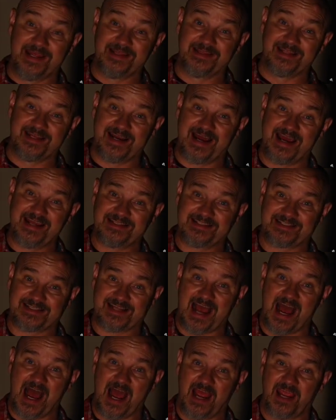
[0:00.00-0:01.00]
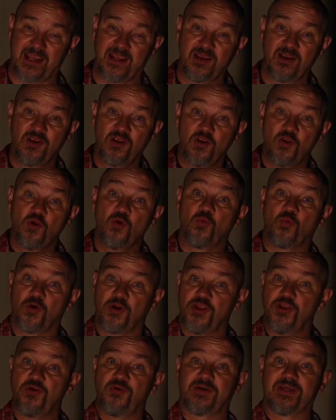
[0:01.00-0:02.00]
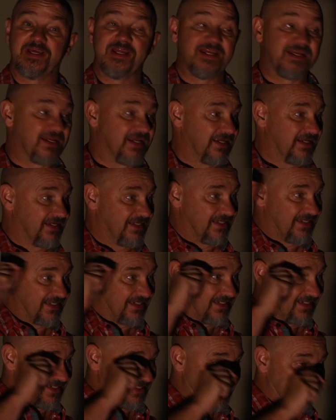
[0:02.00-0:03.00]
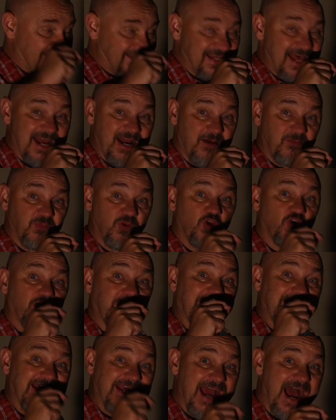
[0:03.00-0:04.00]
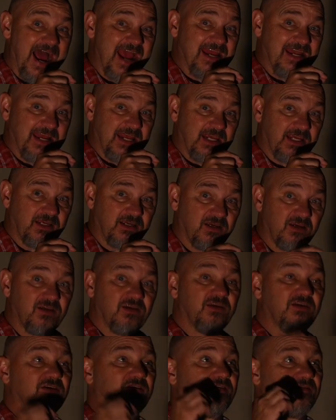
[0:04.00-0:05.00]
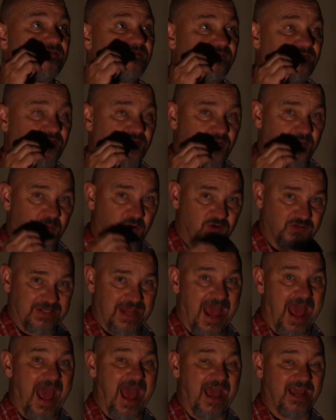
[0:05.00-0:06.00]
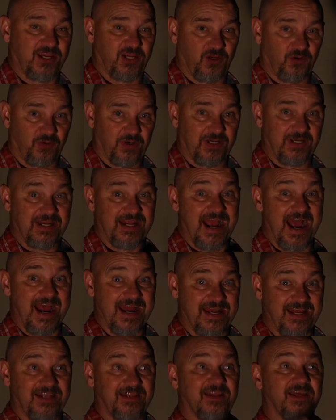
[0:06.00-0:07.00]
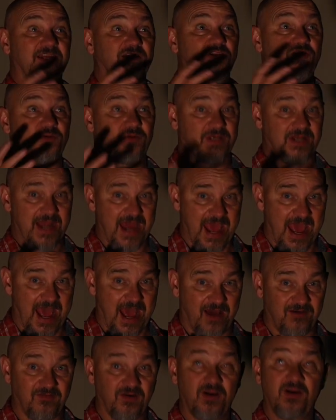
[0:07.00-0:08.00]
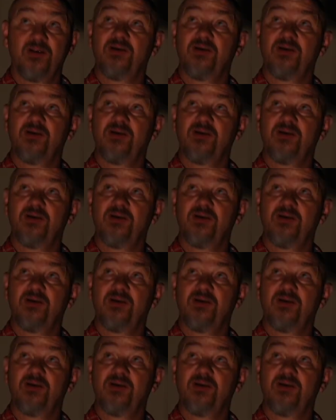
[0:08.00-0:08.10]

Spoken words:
in the night sky where you can set up your guiding for the most accurate guiding that you can have